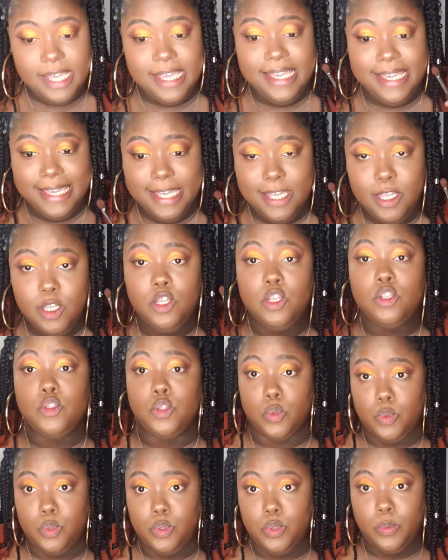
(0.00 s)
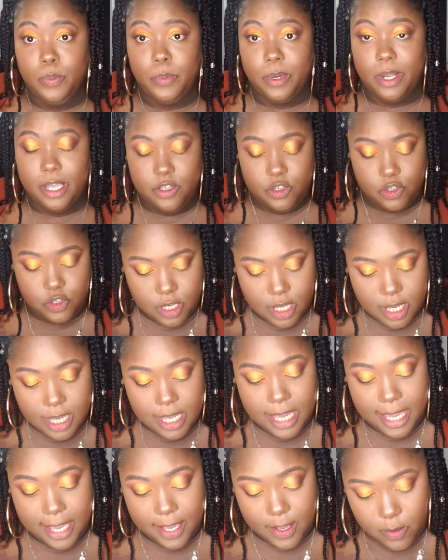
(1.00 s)
E22 brush
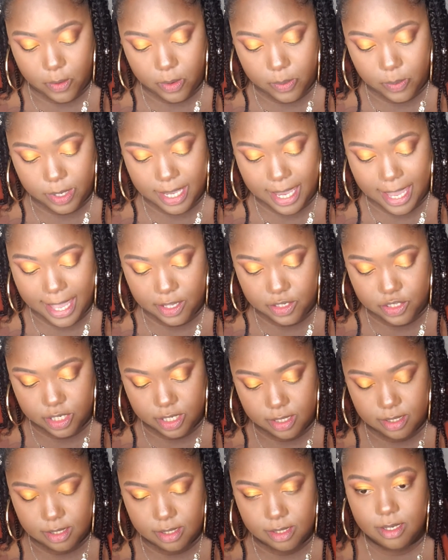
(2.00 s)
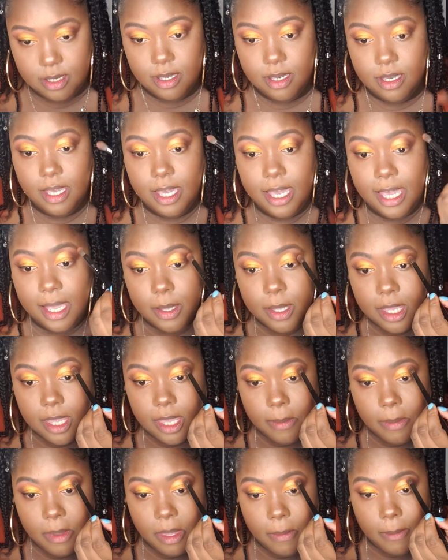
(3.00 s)
and go in with edges and
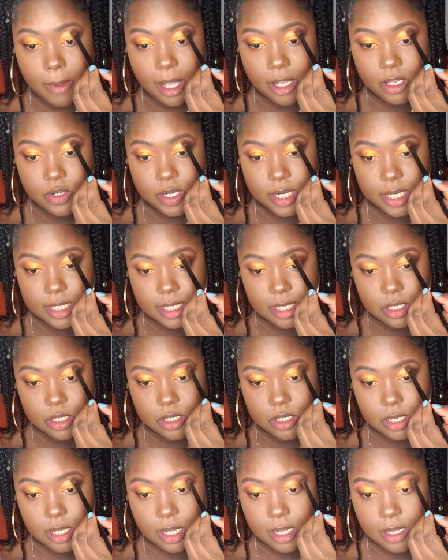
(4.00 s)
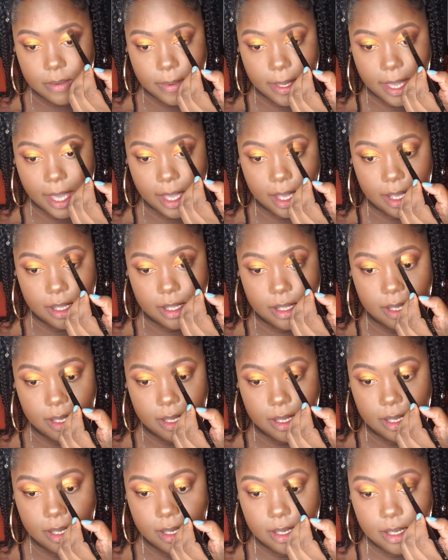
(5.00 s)
get me my transition color back.
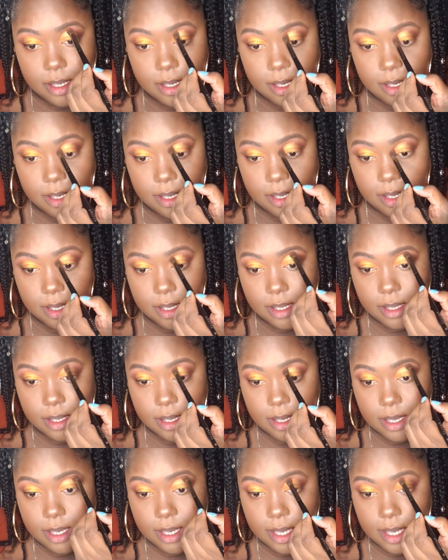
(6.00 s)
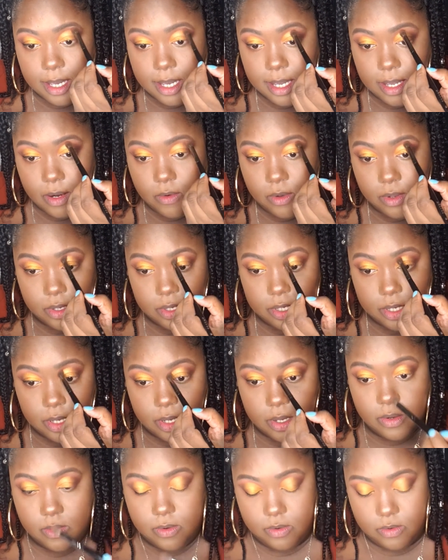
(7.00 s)
And
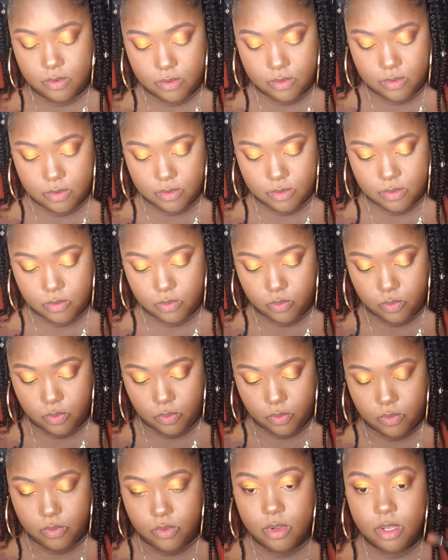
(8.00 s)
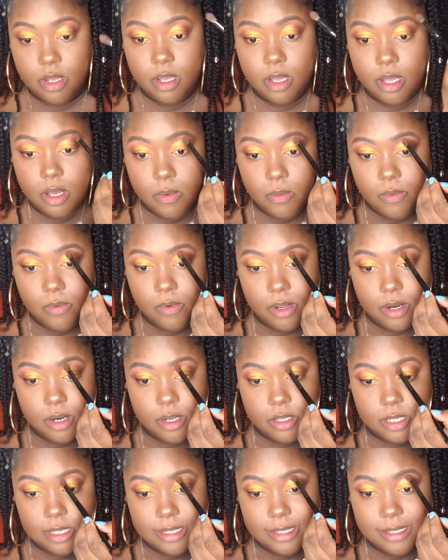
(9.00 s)
also, we're gonna
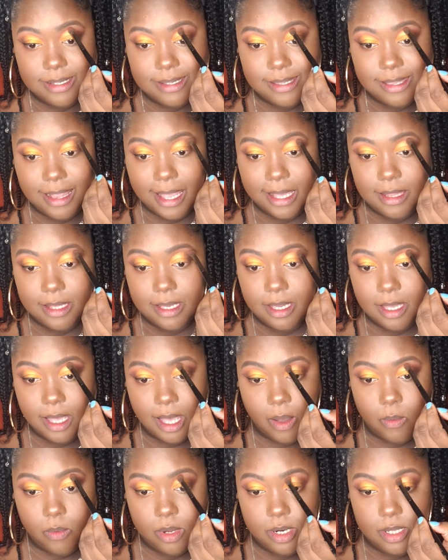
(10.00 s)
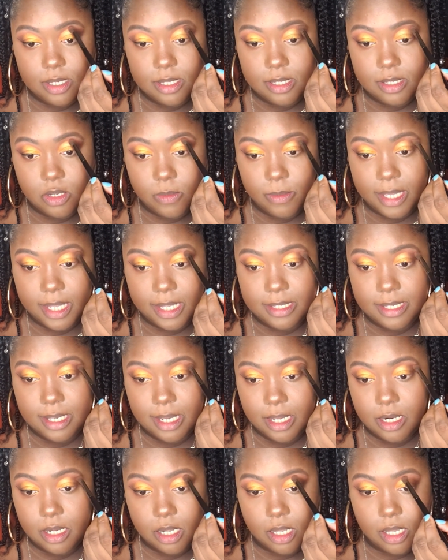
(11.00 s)
just slightly, I want to still
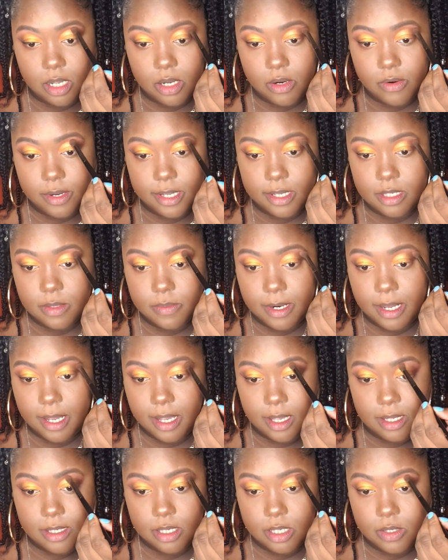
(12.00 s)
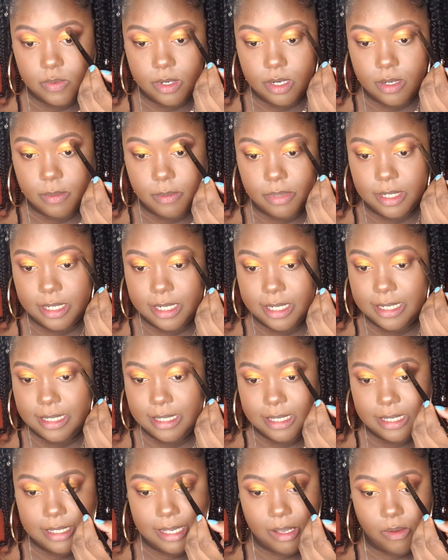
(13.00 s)
maintain a cut crease, but I just want to blend
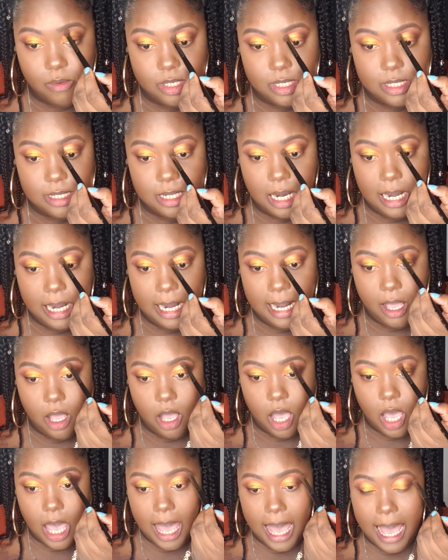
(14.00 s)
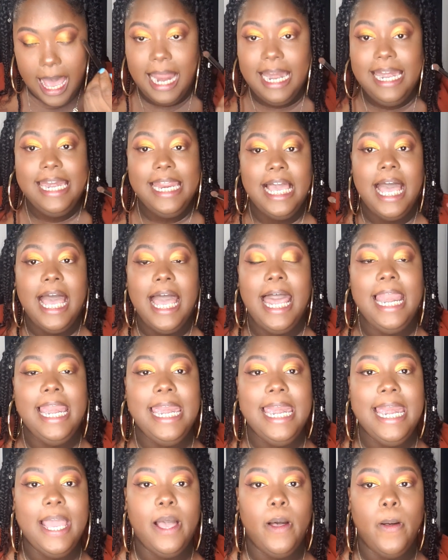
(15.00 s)
this out just a
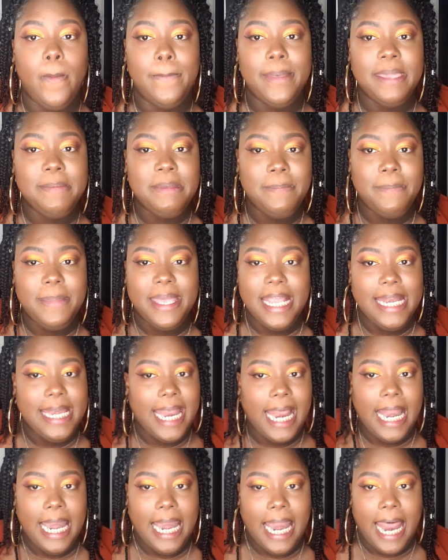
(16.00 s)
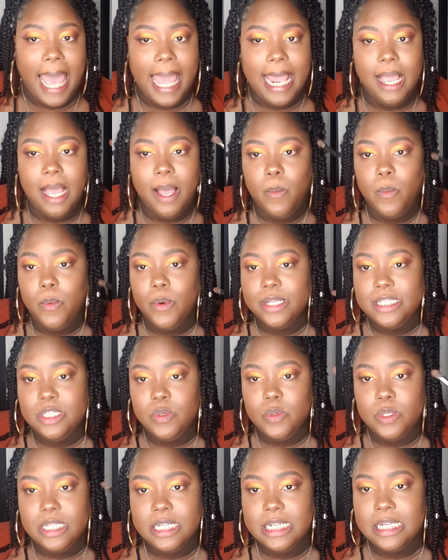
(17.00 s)
little baby bit, not a lot. I want you
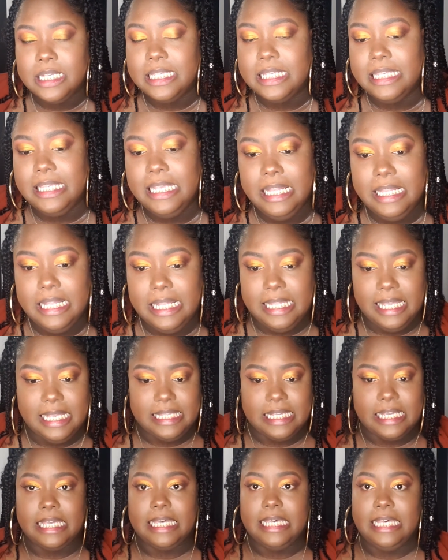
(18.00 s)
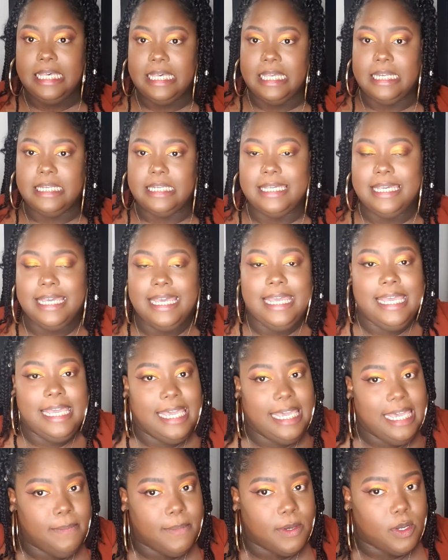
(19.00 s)
still to see that there's a cut
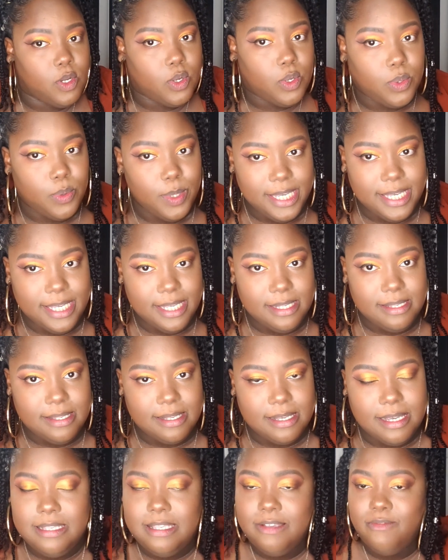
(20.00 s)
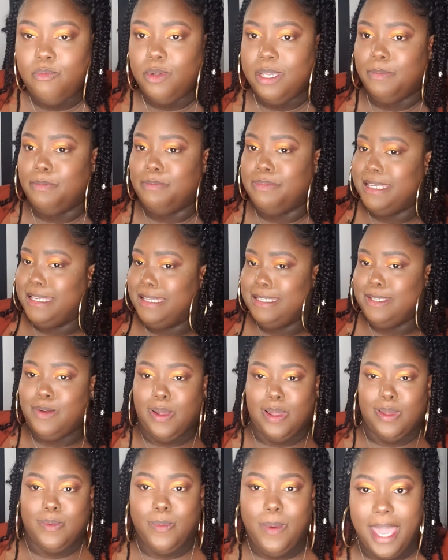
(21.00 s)
in my crease, because if we blend it all
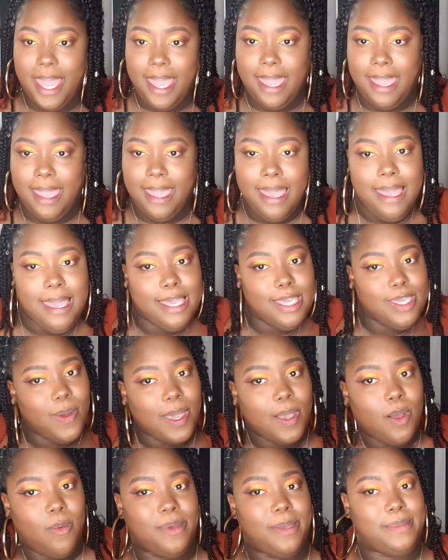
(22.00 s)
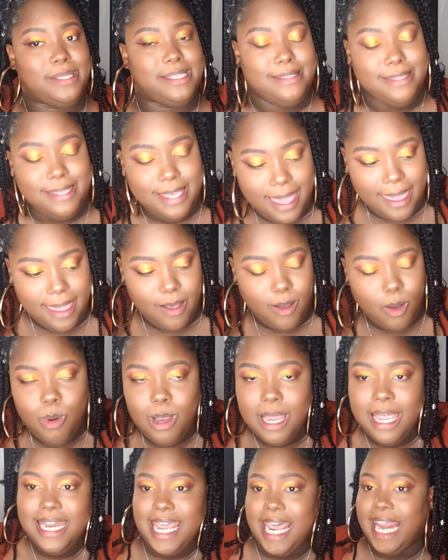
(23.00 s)
the way, you ain't gonna be able to tell,
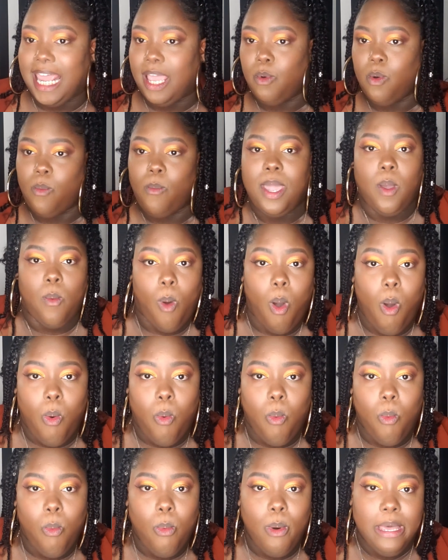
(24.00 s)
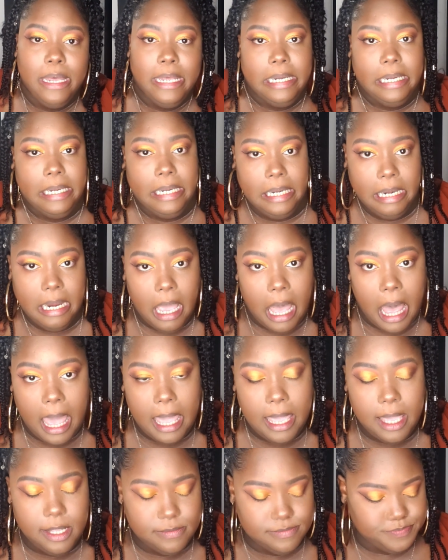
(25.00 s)
and that ain't what we want. All
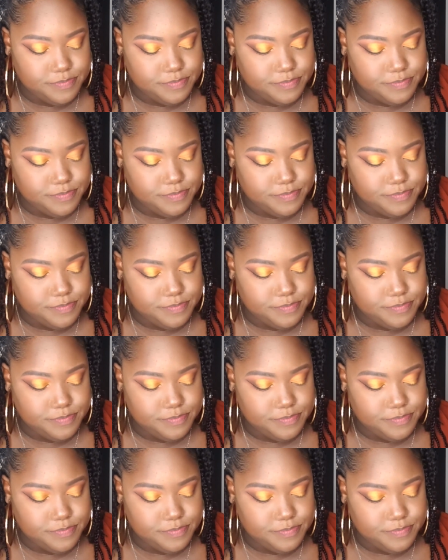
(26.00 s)
right.